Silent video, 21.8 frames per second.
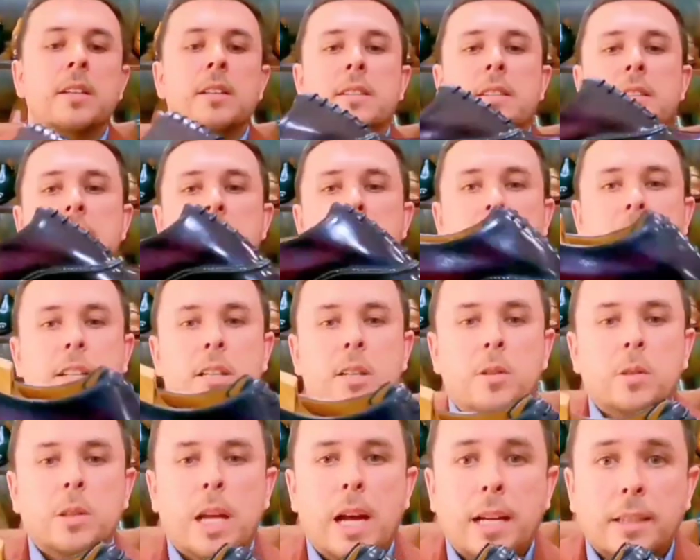The
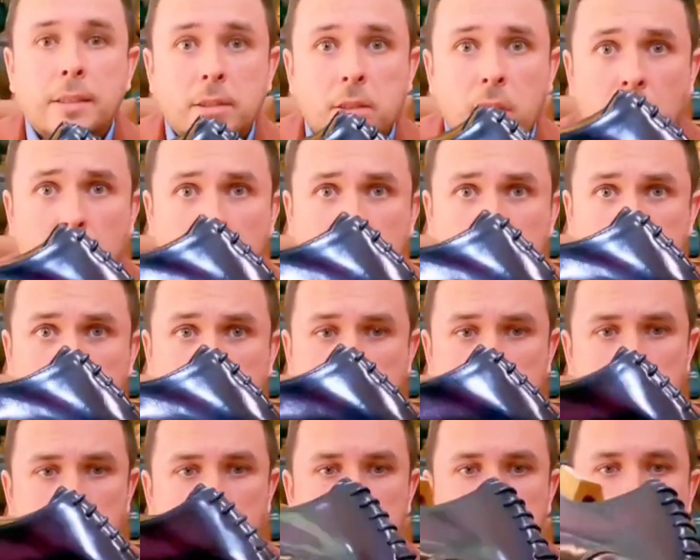deco last, obviously
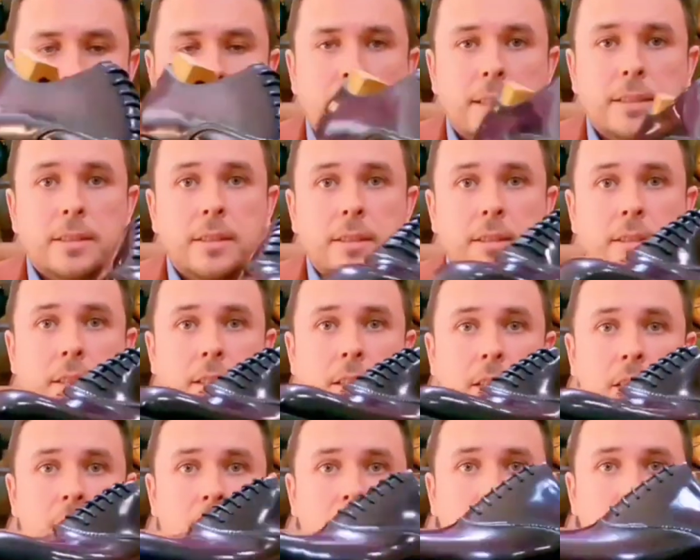this last is a
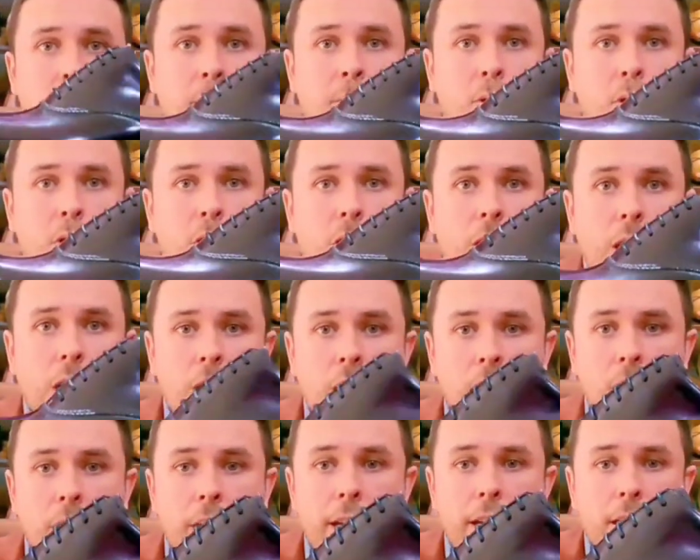little bit more
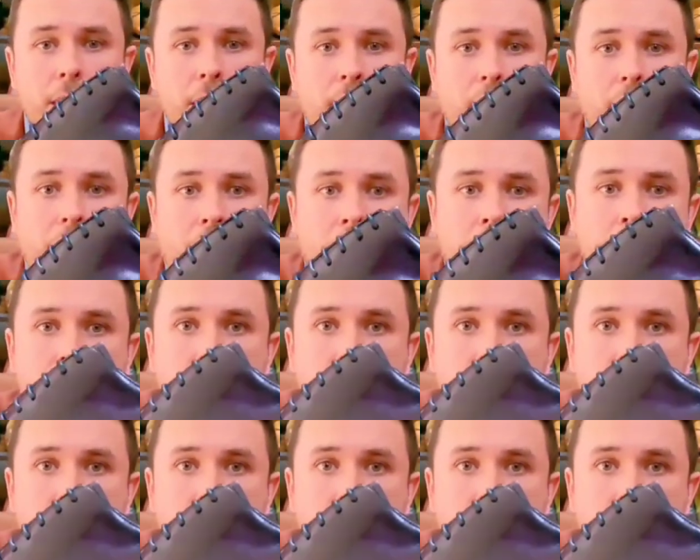elongated.